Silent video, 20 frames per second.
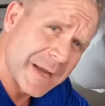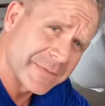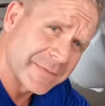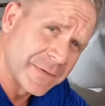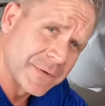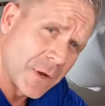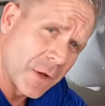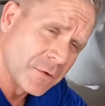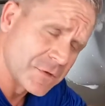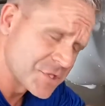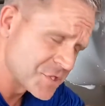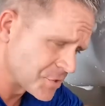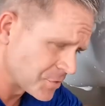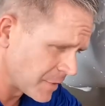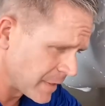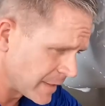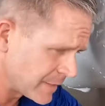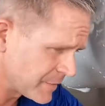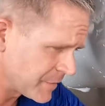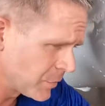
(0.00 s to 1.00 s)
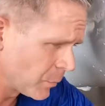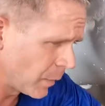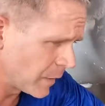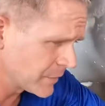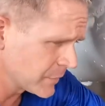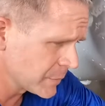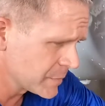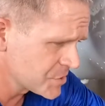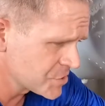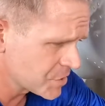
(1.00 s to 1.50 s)
the nose strut, you want
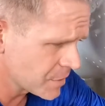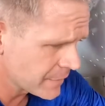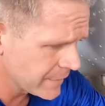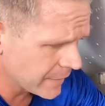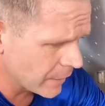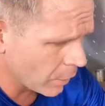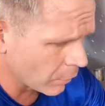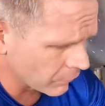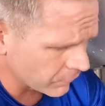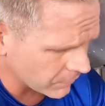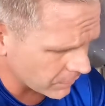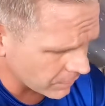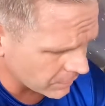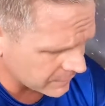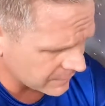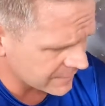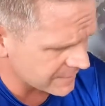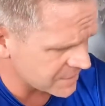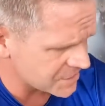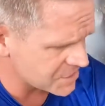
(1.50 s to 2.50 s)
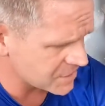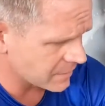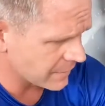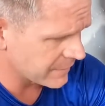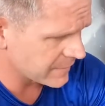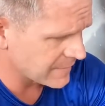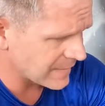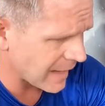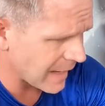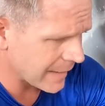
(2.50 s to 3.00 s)
to ensure the overall condition of
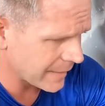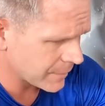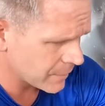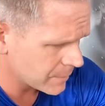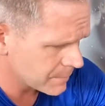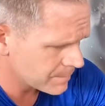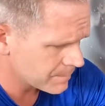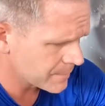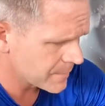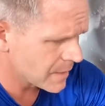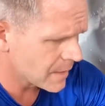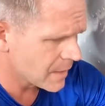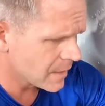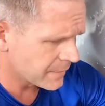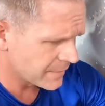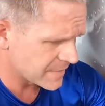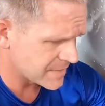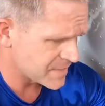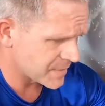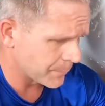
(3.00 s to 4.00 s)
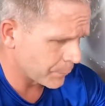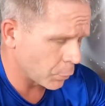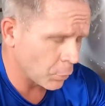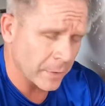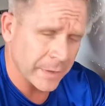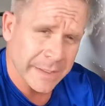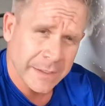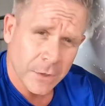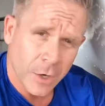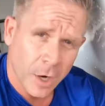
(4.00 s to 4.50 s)
the tire, the
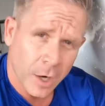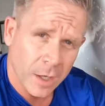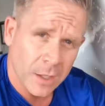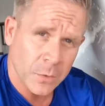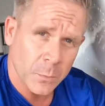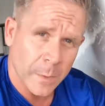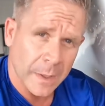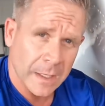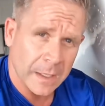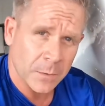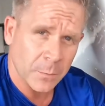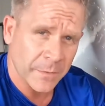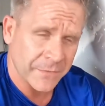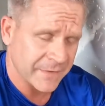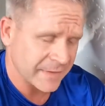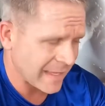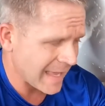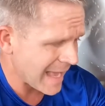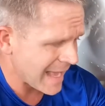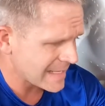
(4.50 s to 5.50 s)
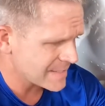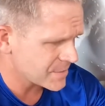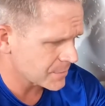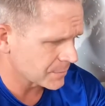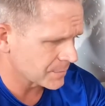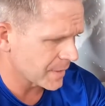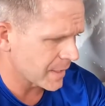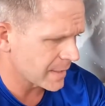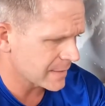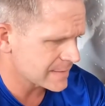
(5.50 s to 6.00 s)
supporting hardware with the castle
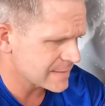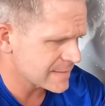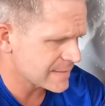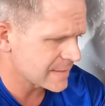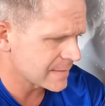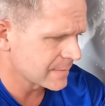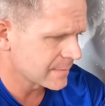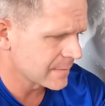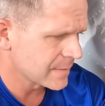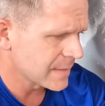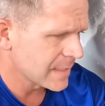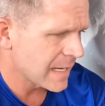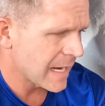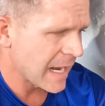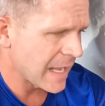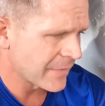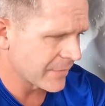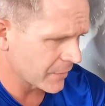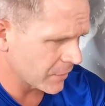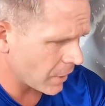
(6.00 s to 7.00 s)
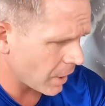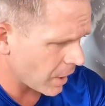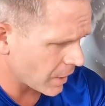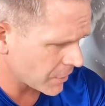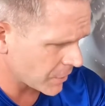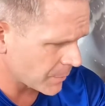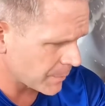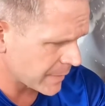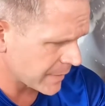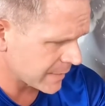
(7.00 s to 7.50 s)
nuts and the
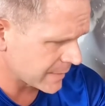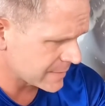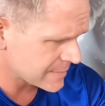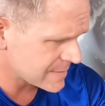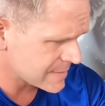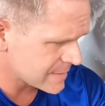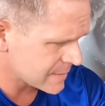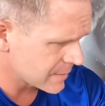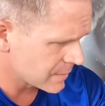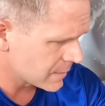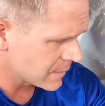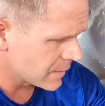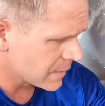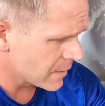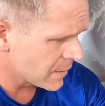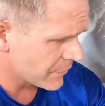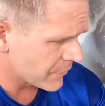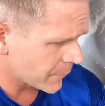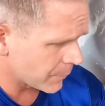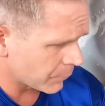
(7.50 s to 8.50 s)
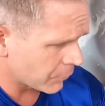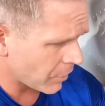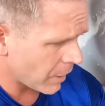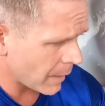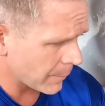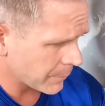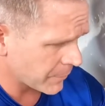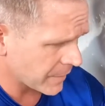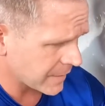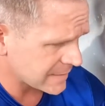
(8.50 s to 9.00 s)
cotter pins, the
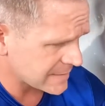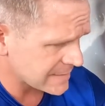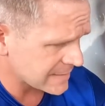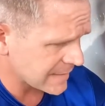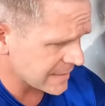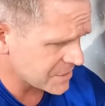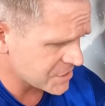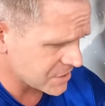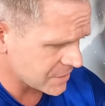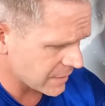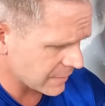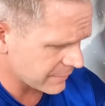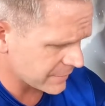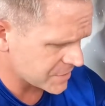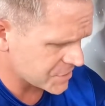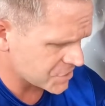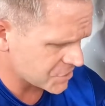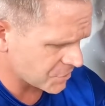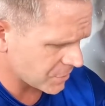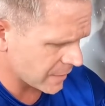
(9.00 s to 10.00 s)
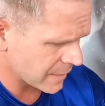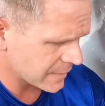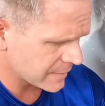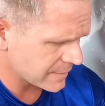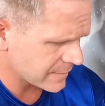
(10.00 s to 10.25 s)
proper extension of the strut,